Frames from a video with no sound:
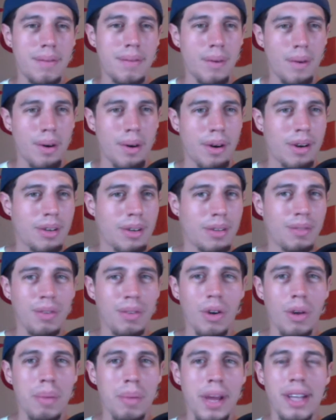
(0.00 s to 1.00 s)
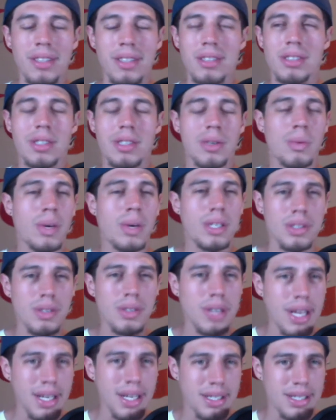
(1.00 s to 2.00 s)
for the Florida Panthers and the ones
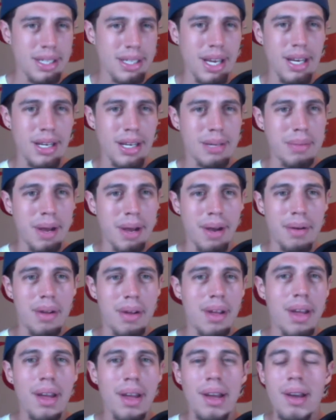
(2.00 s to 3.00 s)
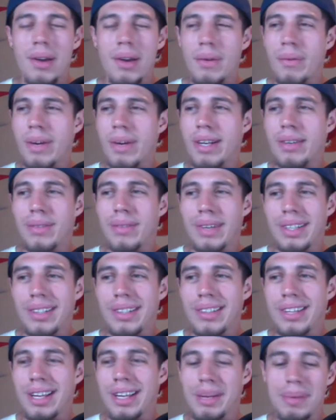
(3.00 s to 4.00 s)
you get excited about when when
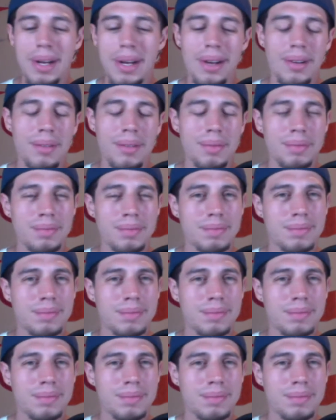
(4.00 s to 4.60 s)
you think about